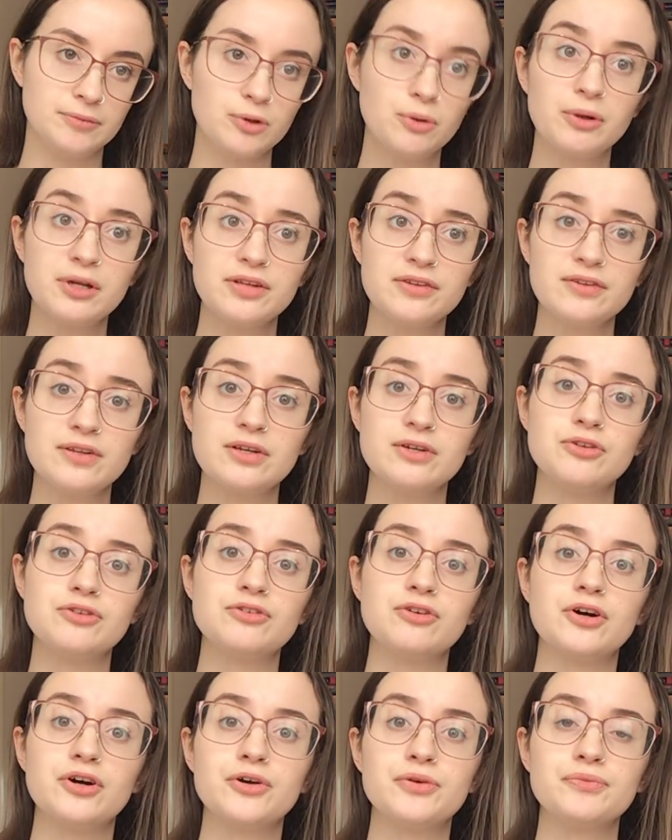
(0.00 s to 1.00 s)
Quality
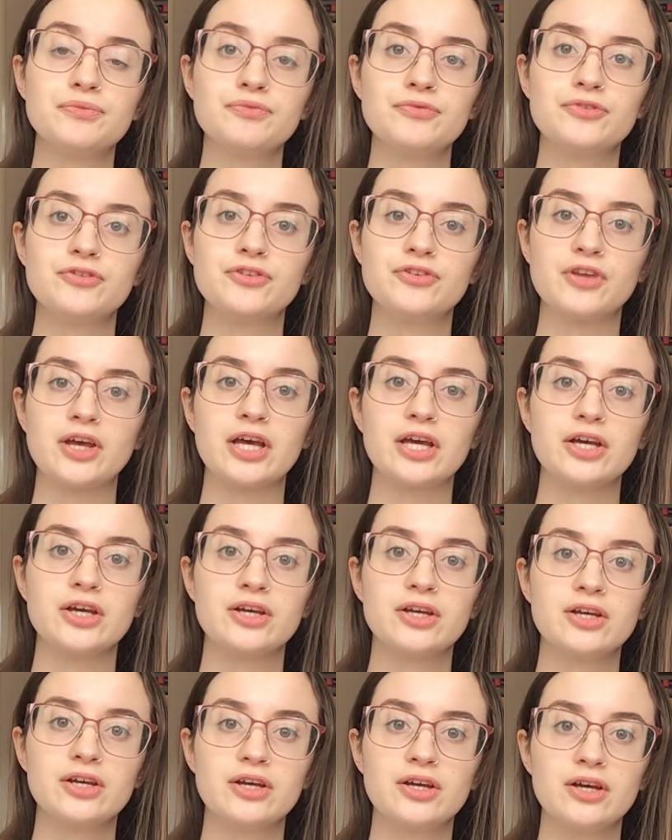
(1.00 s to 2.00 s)
control,
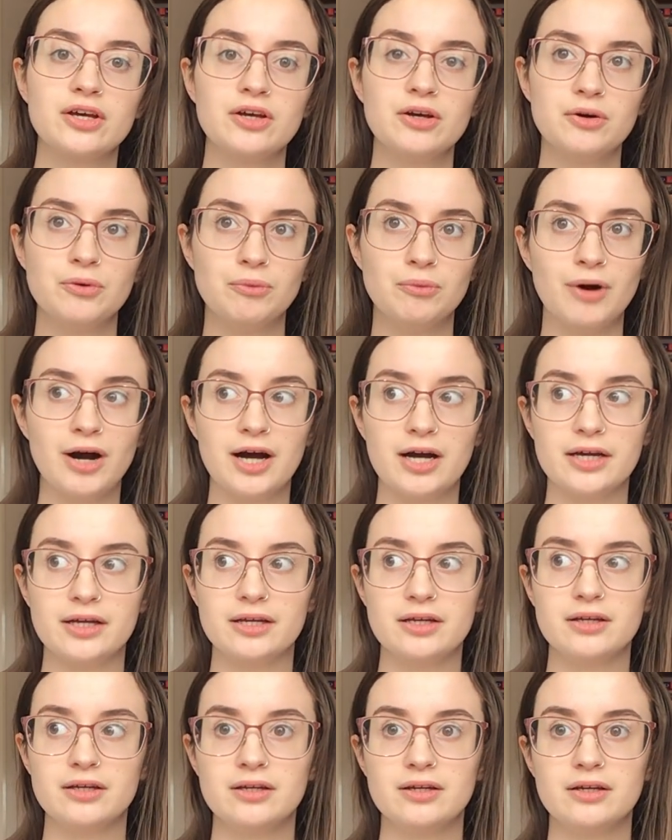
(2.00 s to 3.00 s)
so
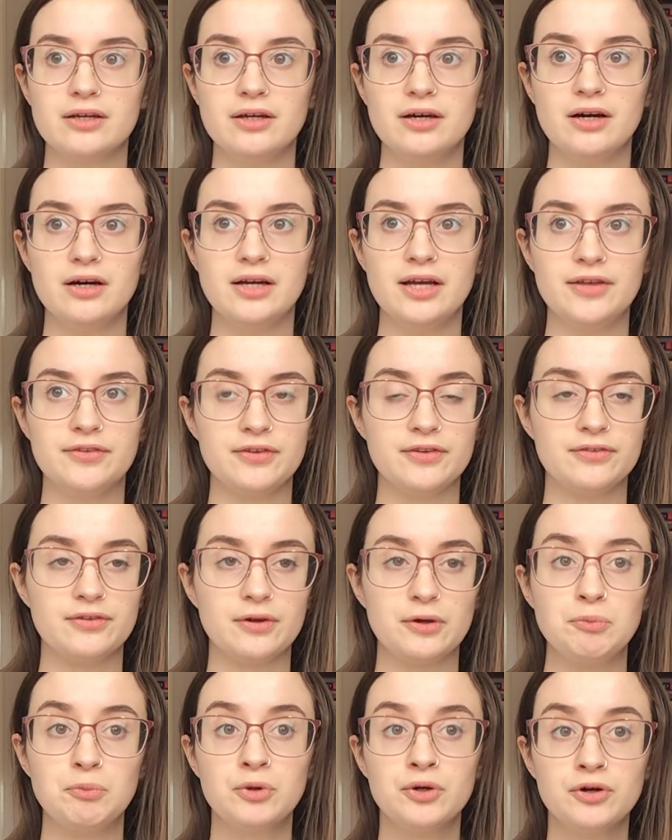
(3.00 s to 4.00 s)
why is it
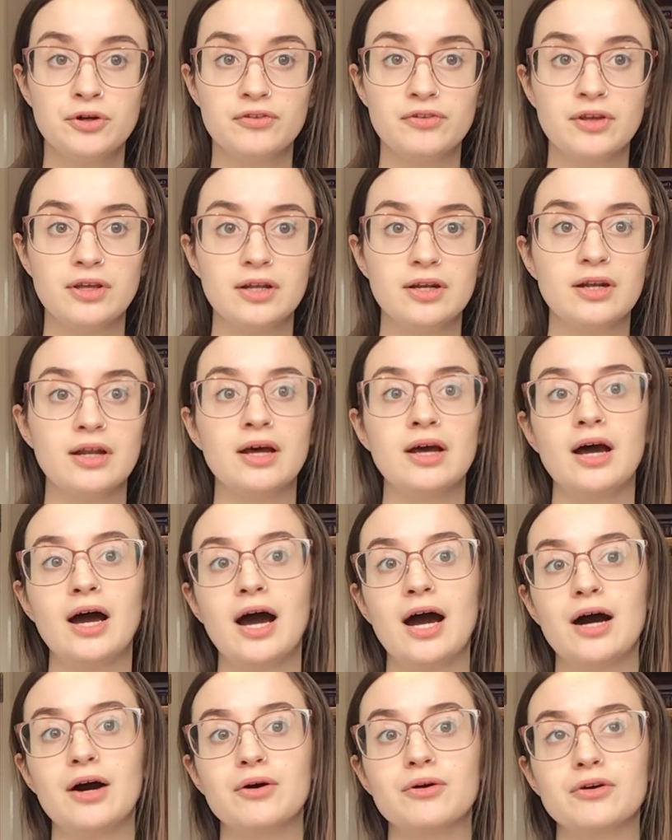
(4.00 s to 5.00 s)
so important?
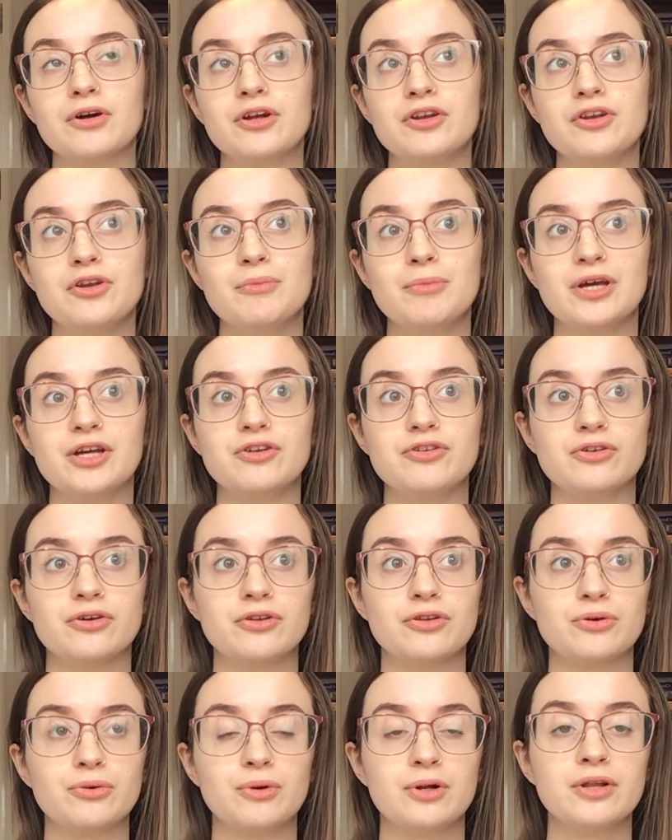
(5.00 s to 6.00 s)
How can you make sure
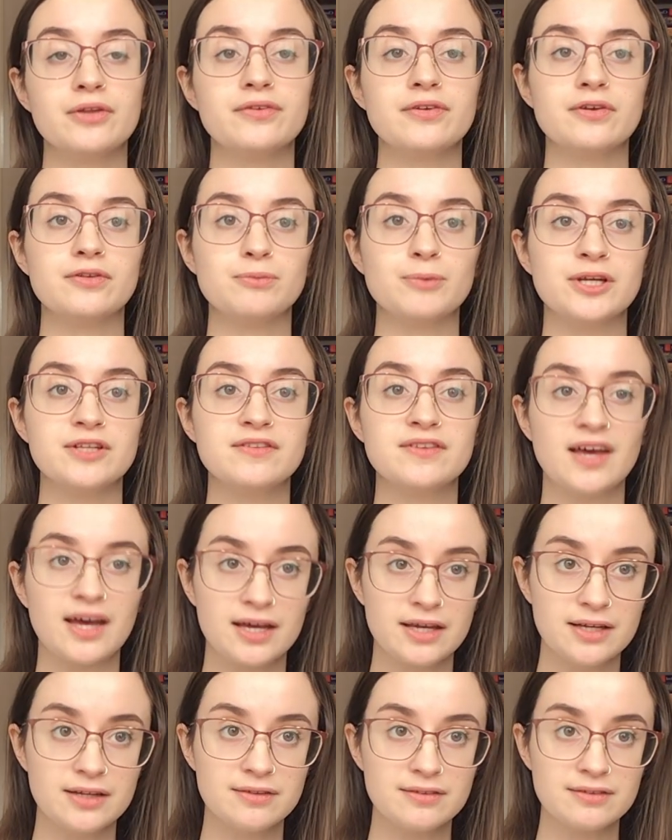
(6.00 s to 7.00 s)
that quality is
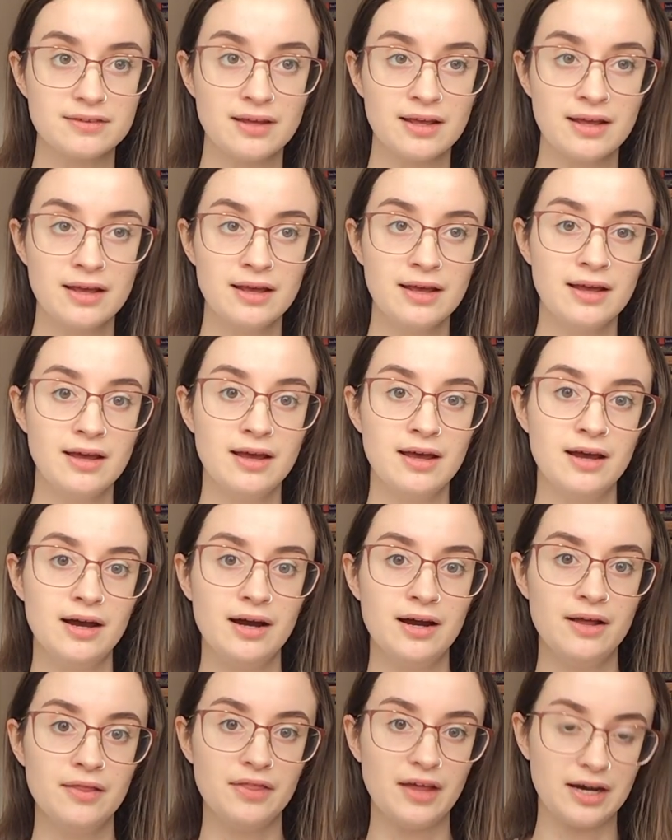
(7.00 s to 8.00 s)
maintained?
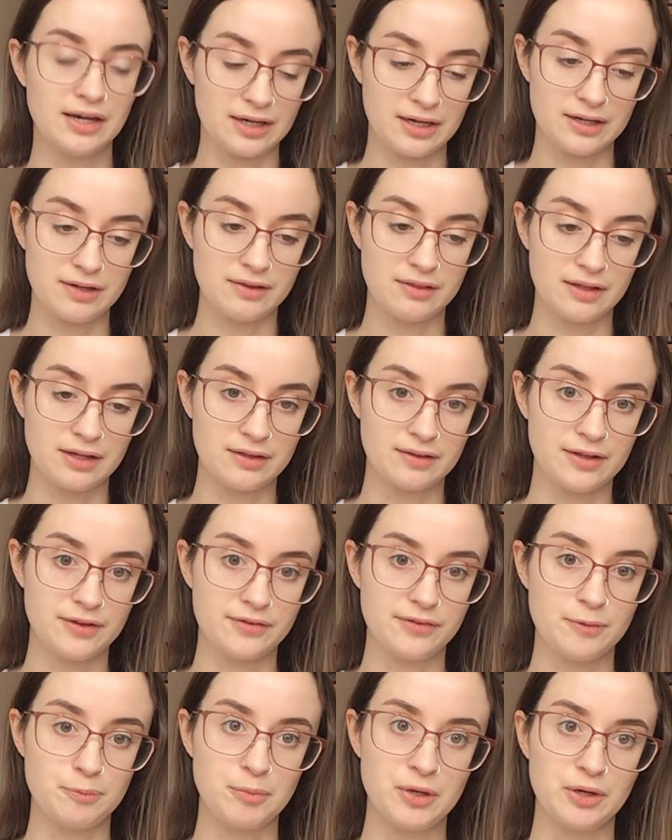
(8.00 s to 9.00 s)
That kind of thing.
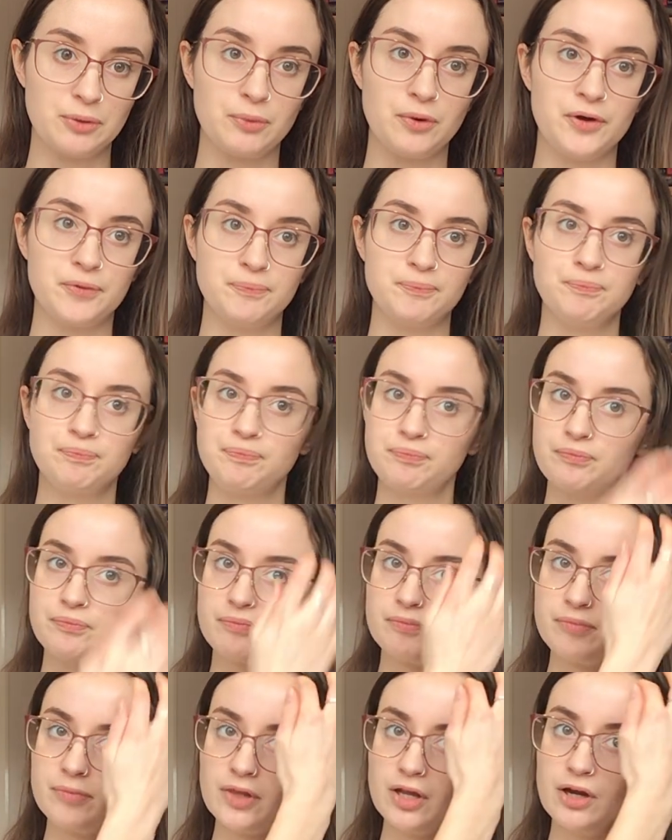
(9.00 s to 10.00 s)
That's a big one
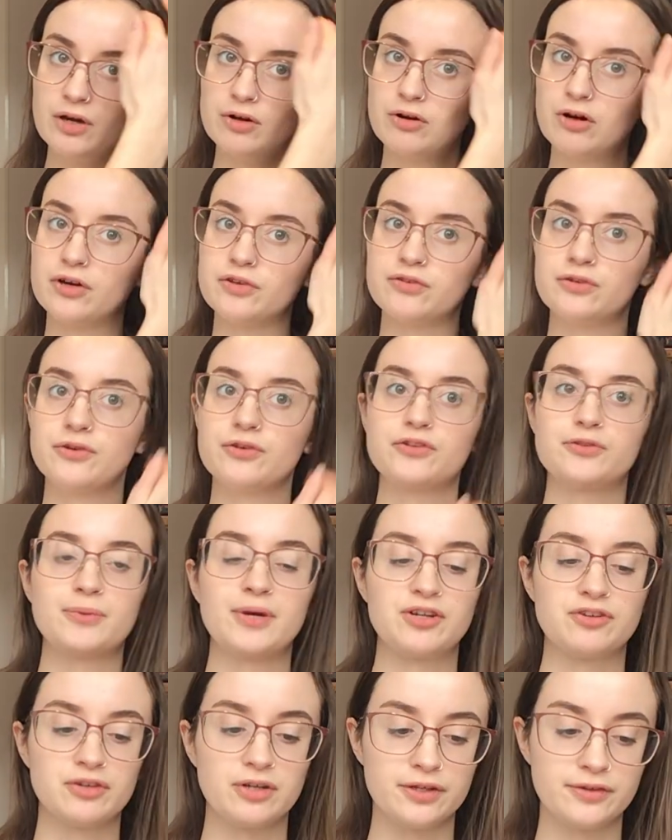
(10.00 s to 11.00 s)
across all
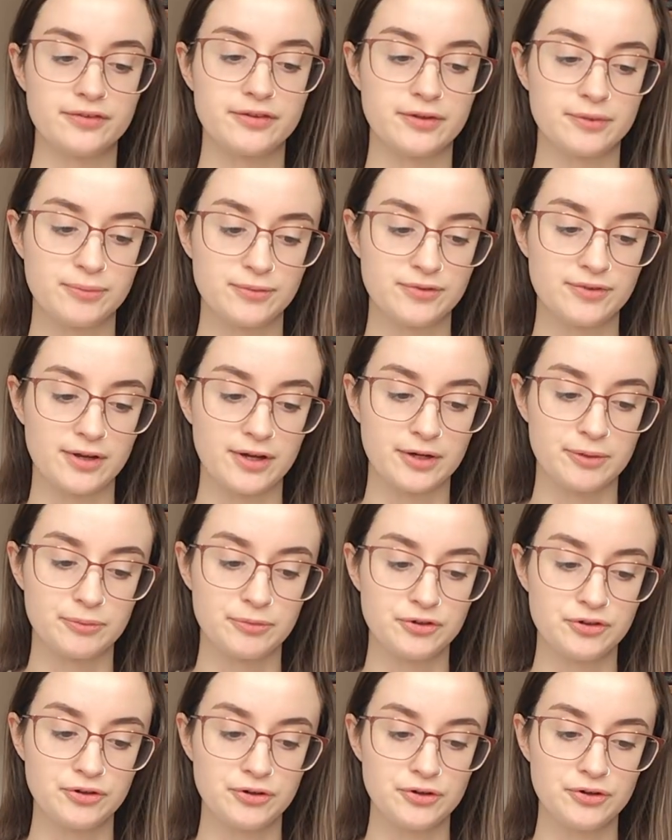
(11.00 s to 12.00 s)
specialisms, I'm
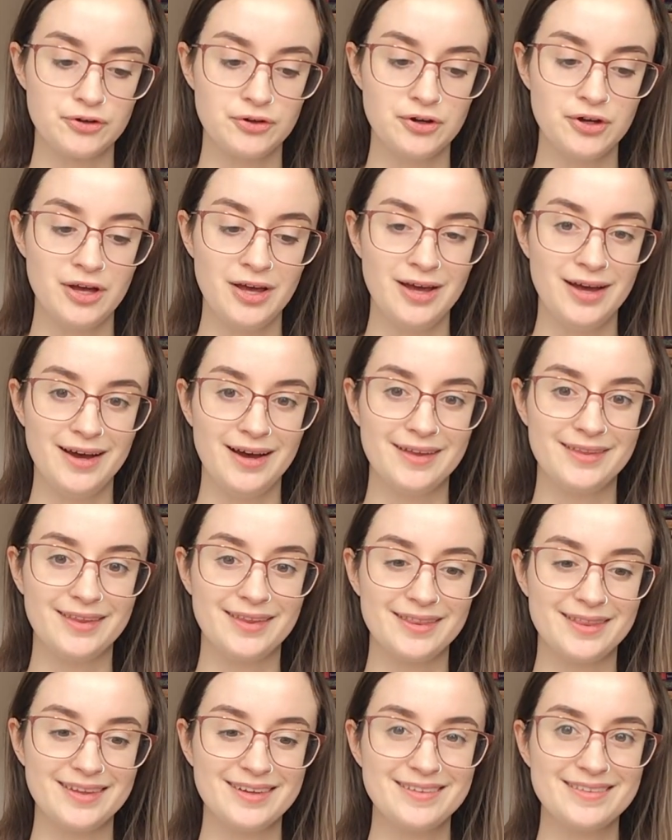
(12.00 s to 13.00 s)
sure. And
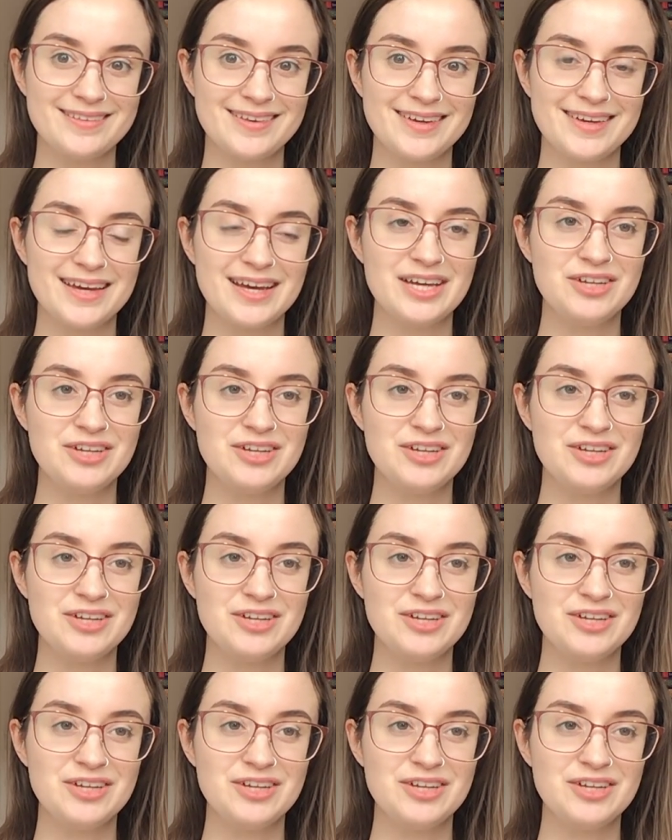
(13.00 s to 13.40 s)
then things like